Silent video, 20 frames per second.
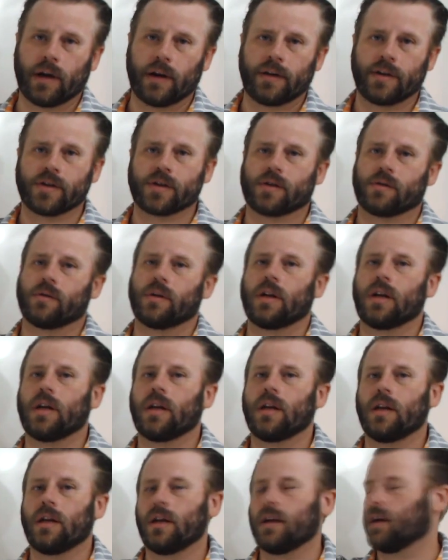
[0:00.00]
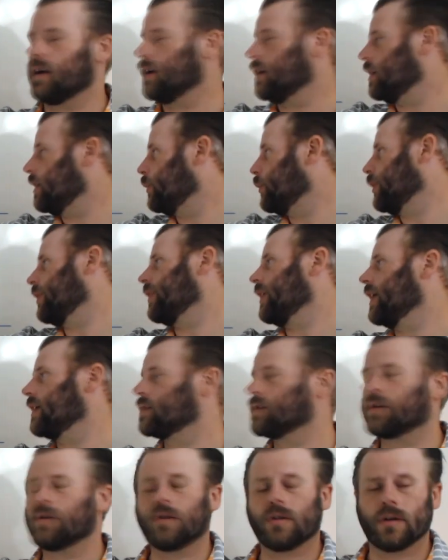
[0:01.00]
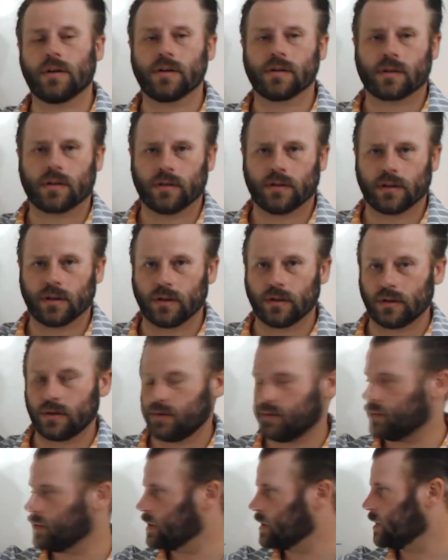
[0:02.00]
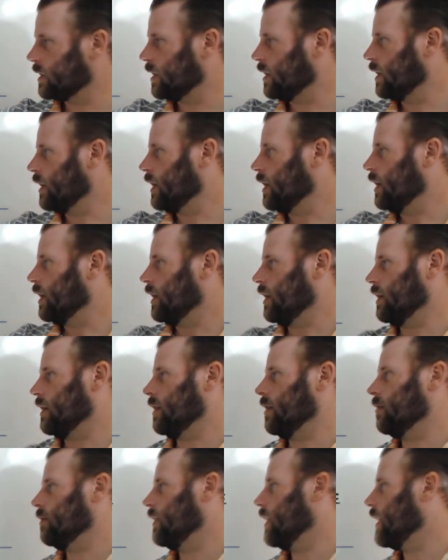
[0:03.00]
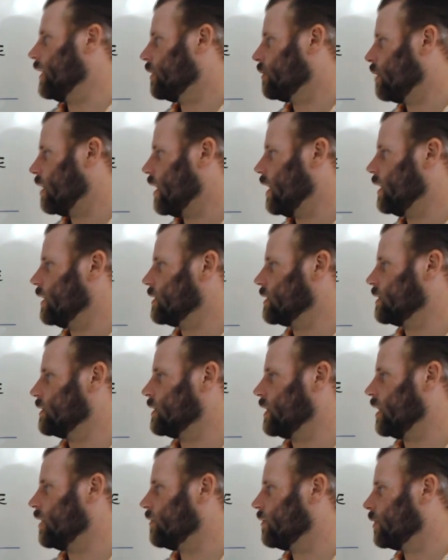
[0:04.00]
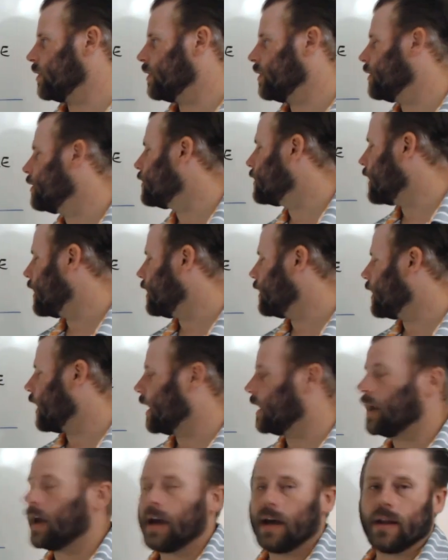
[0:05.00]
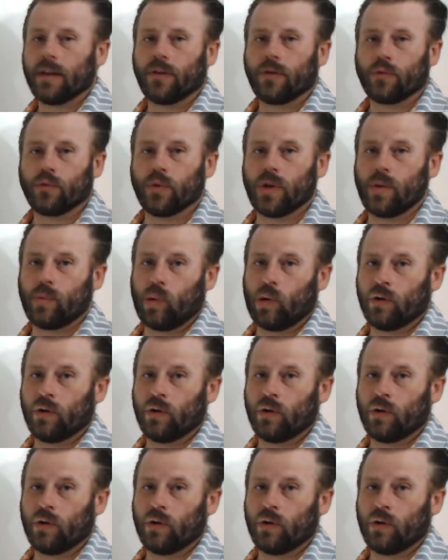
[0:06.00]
-3 with that score is going to lose. And likewise, Denver, you take and add 3